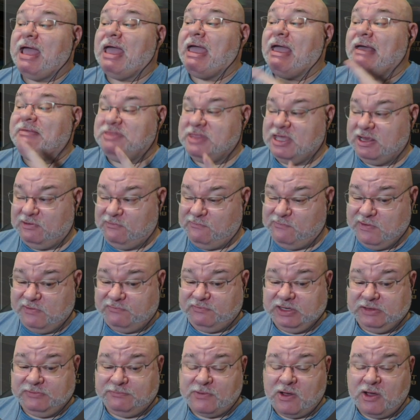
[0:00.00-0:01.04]
and then
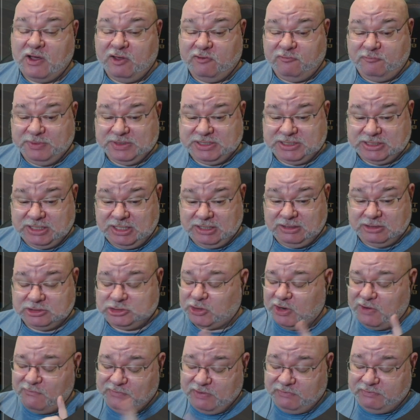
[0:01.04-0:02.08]

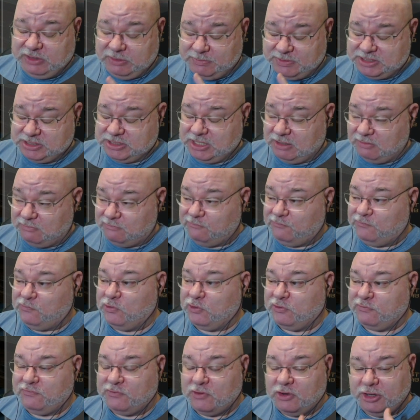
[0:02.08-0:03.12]
50%
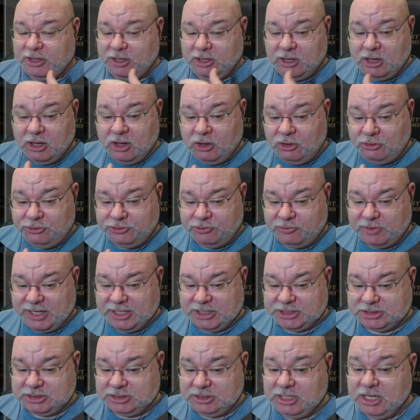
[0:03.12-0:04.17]
fortify
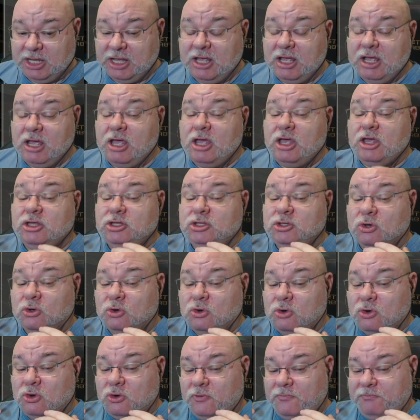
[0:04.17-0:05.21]
alteration,
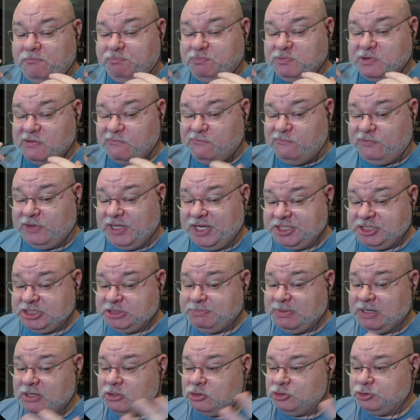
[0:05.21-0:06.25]
your flesh
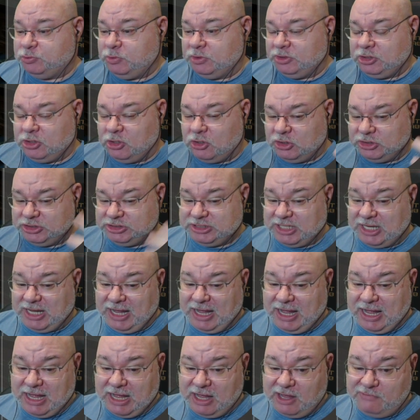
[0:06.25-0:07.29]
spells would cost
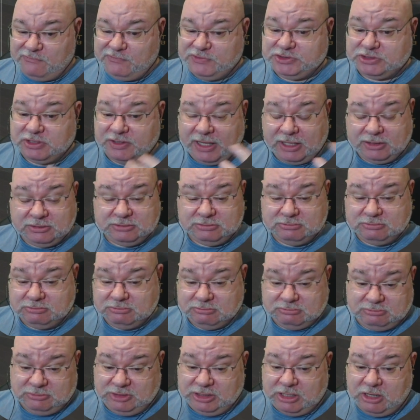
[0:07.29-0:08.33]
half, so that,
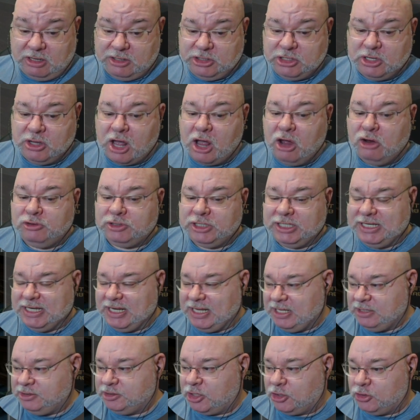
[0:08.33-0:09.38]
you only
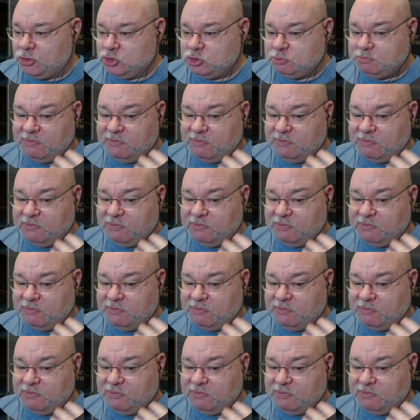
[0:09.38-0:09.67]
need those